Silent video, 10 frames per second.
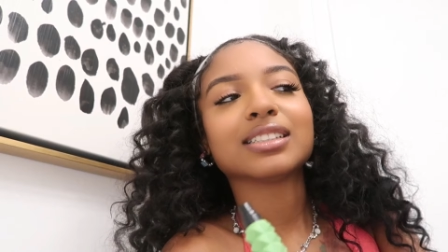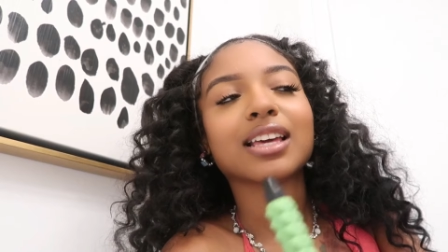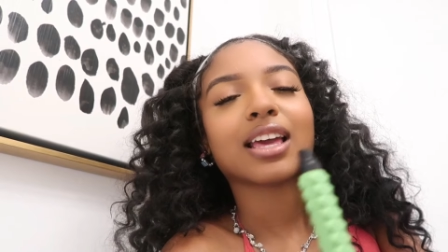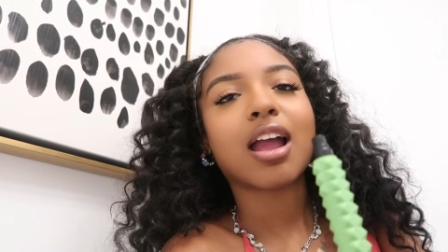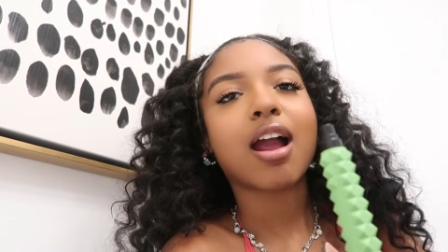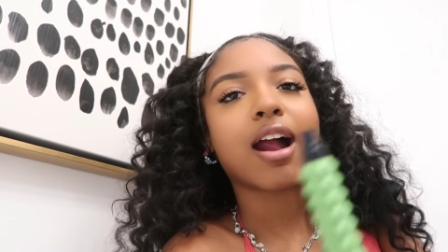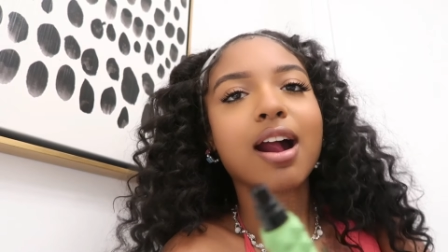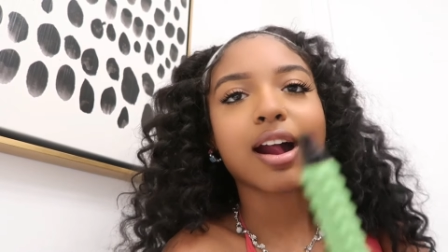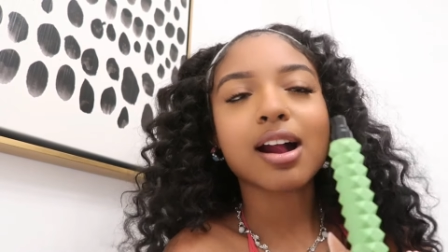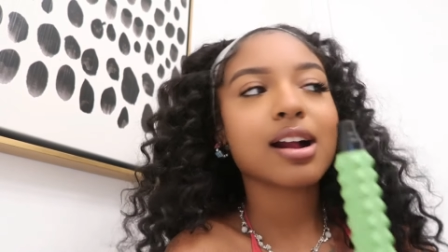I think this is
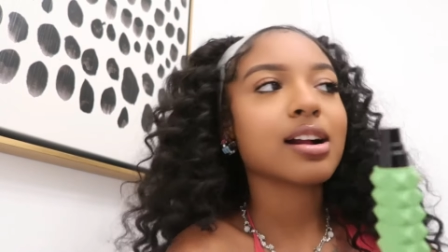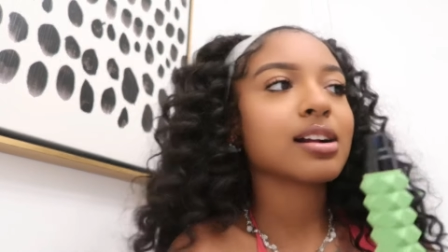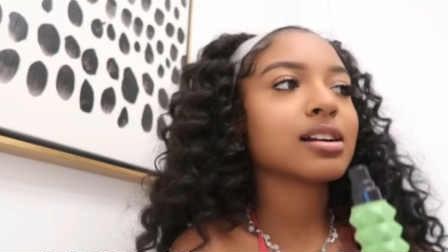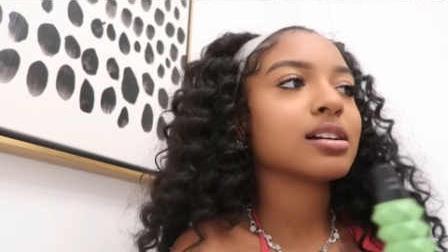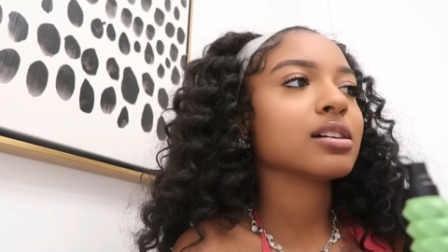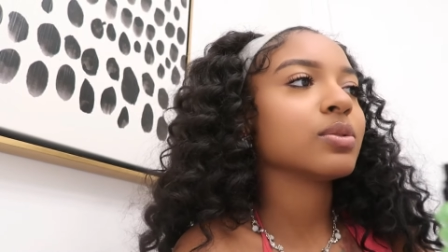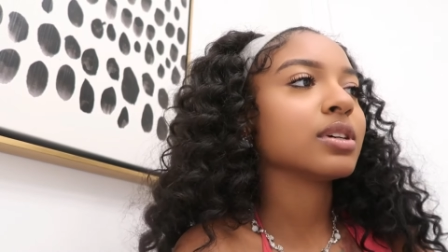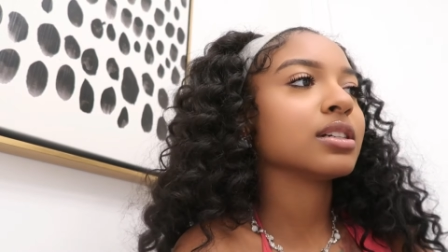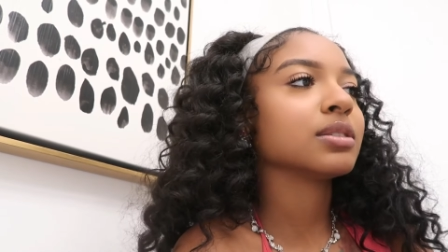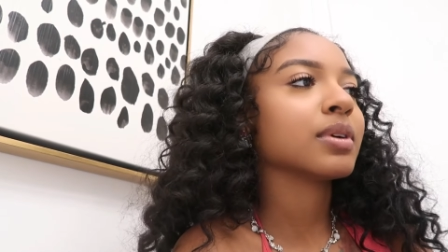yours.
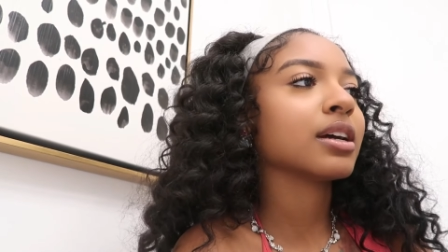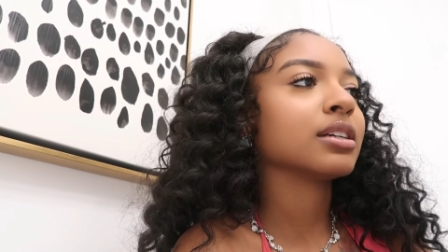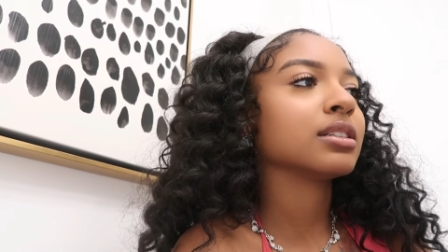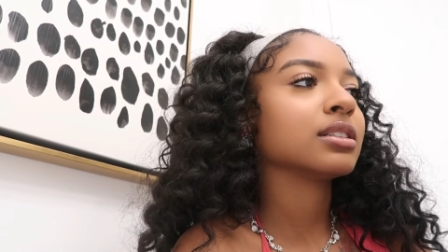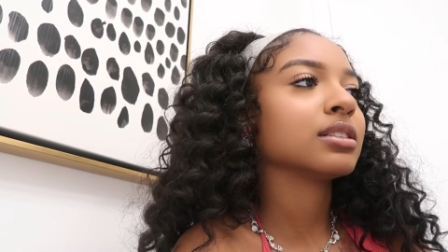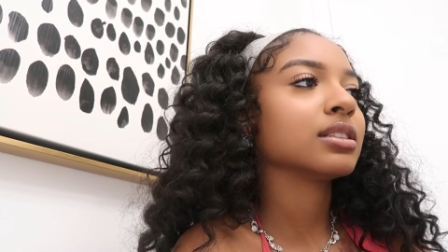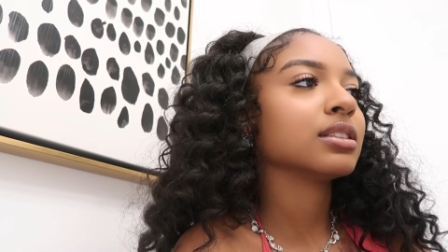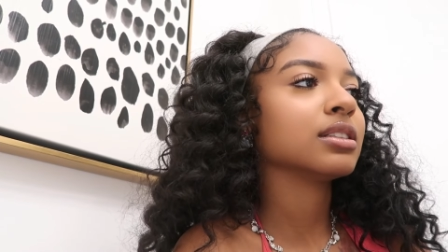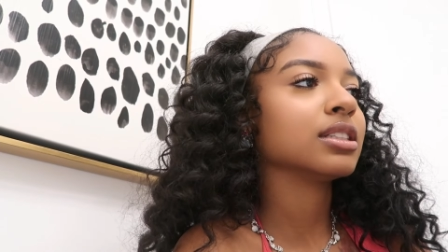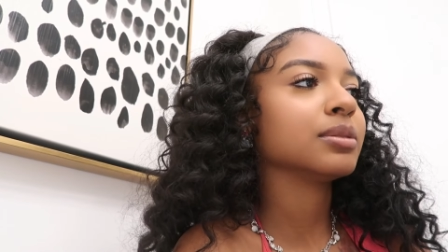Was mine
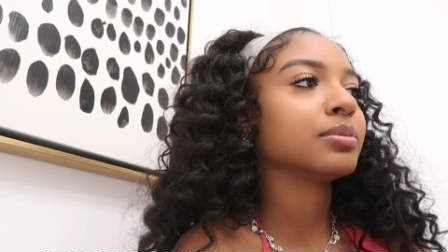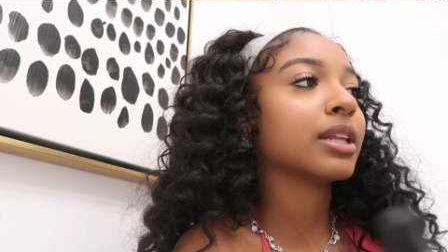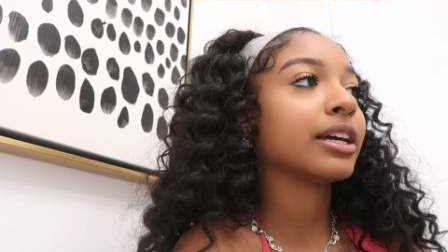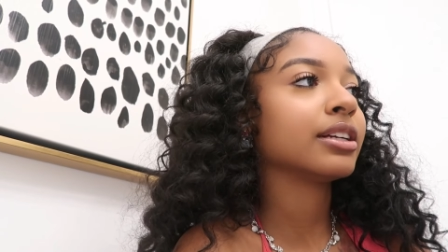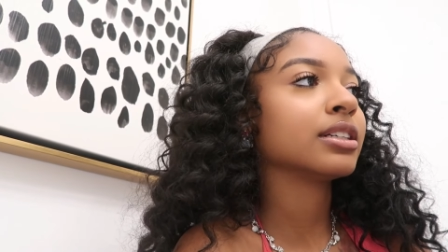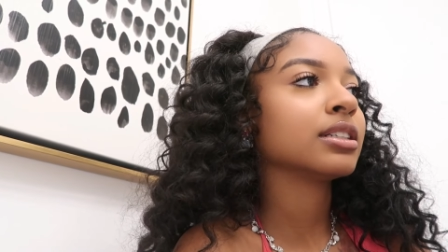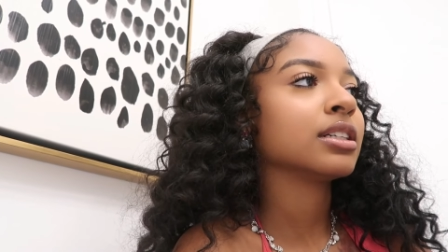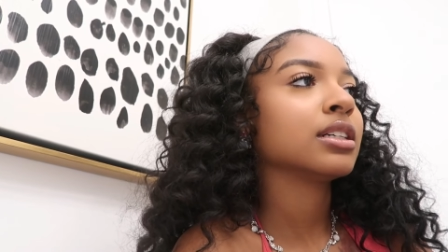lip liner.